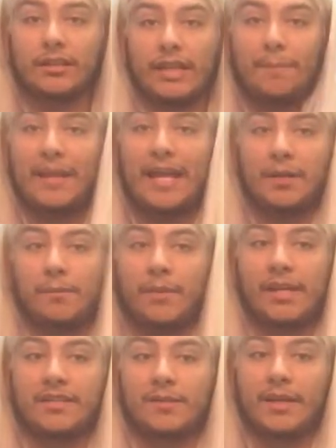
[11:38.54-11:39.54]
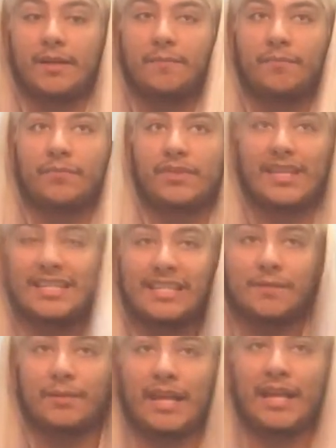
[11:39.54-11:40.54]
look like platinum blonde to me. This
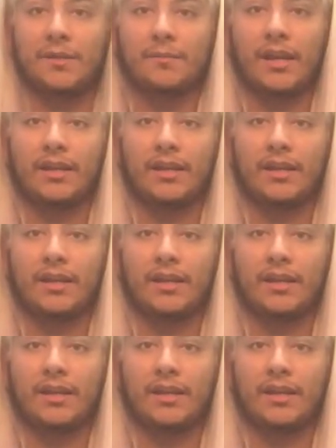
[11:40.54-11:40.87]
isn't platinum